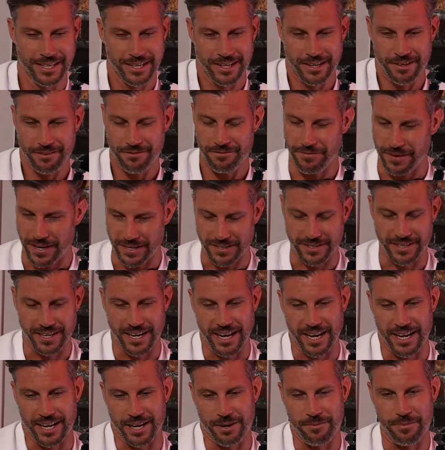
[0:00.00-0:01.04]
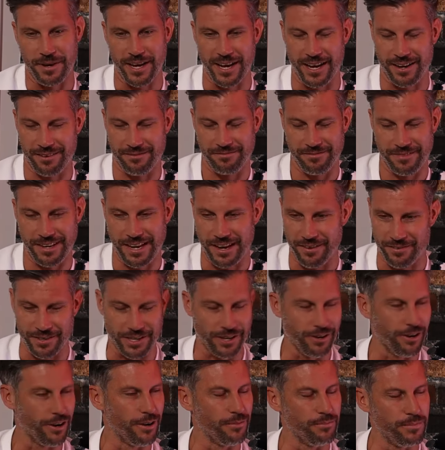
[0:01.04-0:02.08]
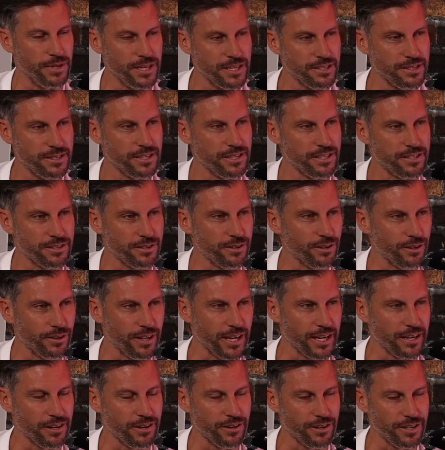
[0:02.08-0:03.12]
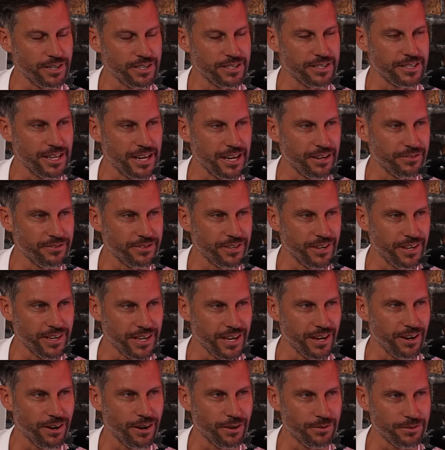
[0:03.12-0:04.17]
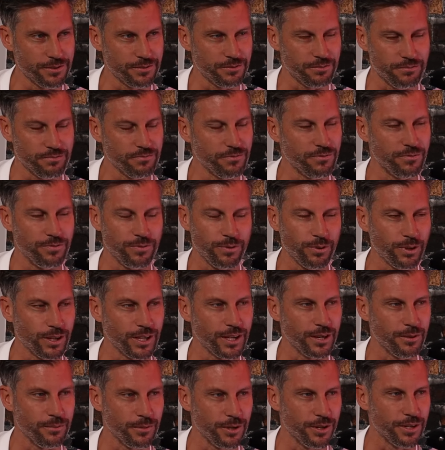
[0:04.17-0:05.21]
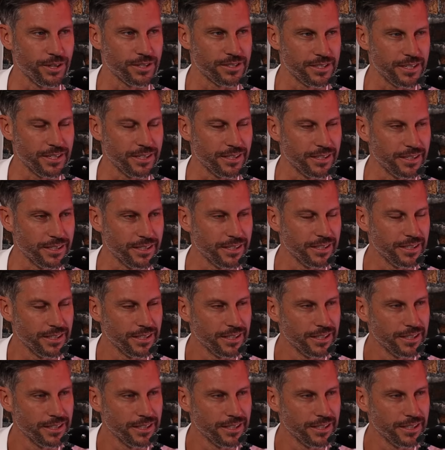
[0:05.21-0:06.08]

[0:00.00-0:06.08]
fascinated about having your own business and all that kind of stuff. So yeah, I was fully immersed in it. You,